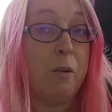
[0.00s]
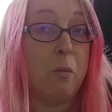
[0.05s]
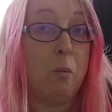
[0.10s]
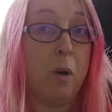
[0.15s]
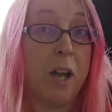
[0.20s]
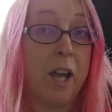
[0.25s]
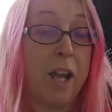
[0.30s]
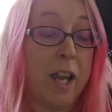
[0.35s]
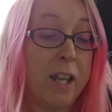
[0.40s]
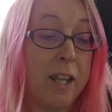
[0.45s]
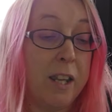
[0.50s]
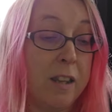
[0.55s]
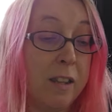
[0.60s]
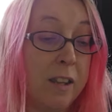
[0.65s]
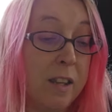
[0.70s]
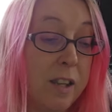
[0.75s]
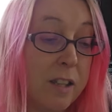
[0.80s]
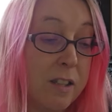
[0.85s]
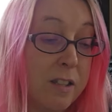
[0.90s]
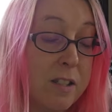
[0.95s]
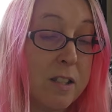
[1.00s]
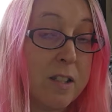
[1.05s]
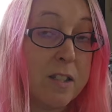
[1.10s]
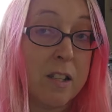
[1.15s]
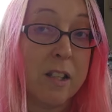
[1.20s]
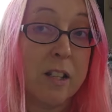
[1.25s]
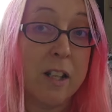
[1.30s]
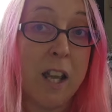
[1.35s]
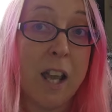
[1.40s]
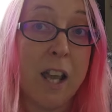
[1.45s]
way, it
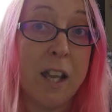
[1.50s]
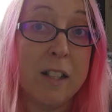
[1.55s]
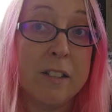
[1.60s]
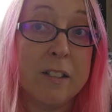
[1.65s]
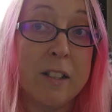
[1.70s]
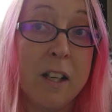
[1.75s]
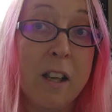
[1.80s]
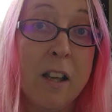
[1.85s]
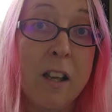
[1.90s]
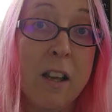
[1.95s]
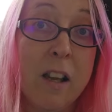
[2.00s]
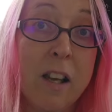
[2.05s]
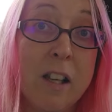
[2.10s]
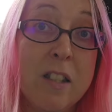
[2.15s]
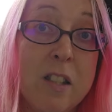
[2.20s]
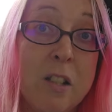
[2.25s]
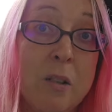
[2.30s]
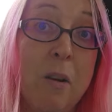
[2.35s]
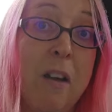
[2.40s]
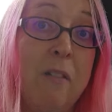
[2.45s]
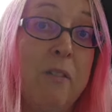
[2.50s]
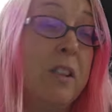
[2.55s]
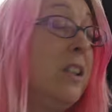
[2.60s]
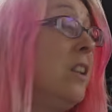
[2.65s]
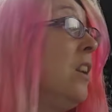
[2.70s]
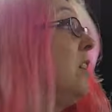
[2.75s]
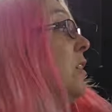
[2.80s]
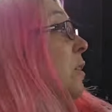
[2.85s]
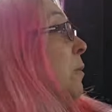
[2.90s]
disconnects. I do have another